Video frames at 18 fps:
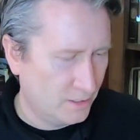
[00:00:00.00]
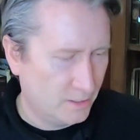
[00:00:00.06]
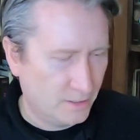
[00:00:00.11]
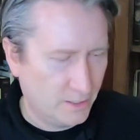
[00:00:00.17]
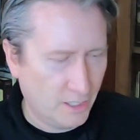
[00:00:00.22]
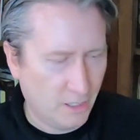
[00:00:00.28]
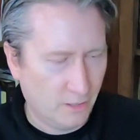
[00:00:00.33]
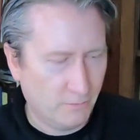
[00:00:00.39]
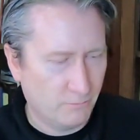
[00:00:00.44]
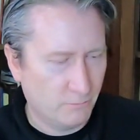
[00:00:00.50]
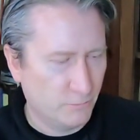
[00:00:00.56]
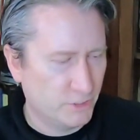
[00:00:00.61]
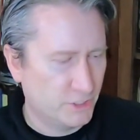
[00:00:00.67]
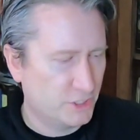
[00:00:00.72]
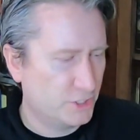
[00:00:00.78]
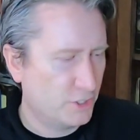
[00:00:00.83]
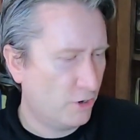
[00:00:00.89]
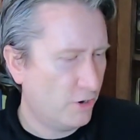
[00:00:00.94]
Now, we
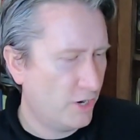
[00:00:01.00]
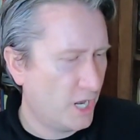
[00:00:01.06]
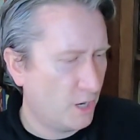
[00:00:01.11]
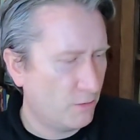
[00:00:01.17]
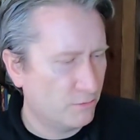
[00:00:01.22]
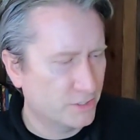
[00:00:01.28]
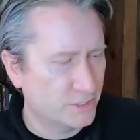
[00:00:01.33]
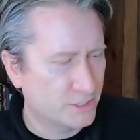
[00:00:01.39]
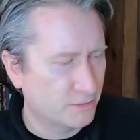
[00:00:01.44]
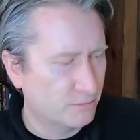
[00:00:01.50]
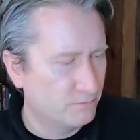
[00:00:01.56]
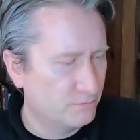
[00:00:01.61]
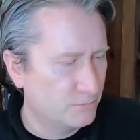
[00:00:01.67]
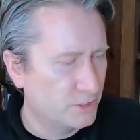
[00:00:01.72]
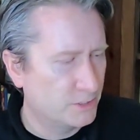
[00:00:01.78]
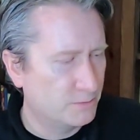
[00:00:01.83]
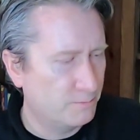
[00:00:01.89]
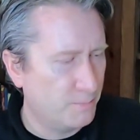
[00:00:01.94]
start out with some
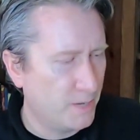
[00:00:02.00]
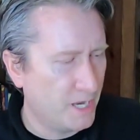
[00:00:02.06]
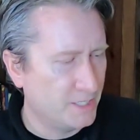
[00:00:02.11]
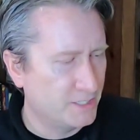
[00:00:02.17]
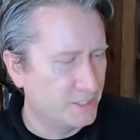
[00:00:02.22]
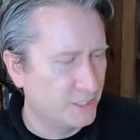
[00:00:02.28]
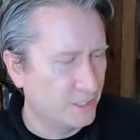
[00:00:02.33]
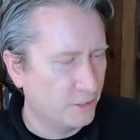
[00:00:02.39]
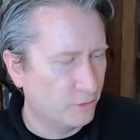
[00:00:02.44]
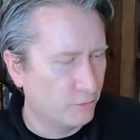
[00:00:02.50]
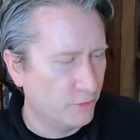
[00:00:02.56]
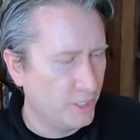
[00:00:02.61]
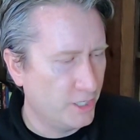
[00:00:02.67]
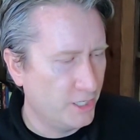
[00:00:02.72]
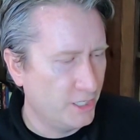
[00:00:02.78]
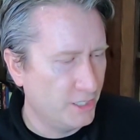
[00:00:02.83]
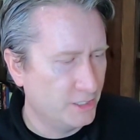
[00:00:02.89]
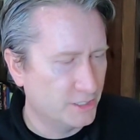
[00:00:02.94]
just basic
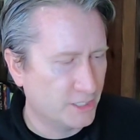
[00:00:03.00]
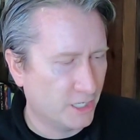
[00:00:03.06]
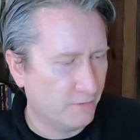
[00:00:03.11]
greetings.